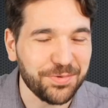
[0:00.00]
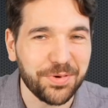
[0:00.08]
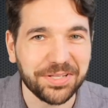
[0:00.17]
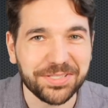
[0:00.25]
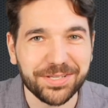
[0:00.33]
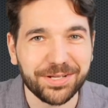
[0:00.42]

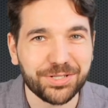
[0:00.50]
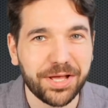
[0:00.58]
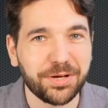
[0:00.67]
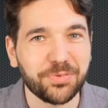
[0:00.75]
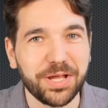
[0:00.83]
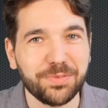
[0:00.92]
want
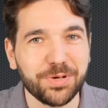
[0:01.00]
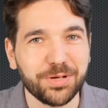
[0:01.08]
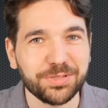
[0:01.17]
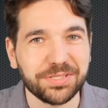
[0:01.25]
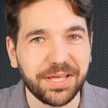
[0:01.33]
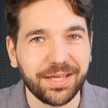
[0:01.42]
sunshine and
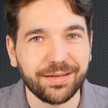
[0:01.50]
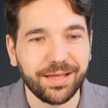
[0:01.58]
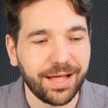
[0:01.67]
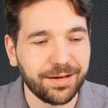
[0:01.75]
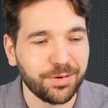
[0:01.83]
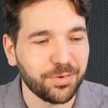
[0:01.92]
rainbows, then
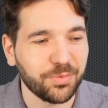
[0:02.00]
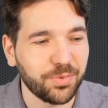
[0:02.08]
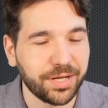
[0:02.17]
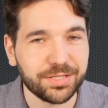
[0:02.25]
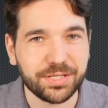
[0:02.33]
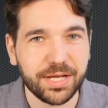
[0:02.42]
I don't know.
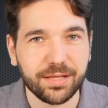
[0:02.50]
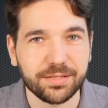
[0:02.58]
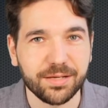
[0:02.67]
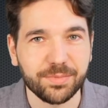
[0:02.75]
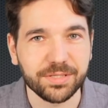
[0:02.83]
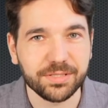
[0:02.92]
Watch
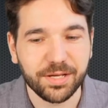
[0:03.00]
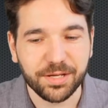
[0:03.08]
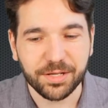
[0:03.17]
Teletubbies.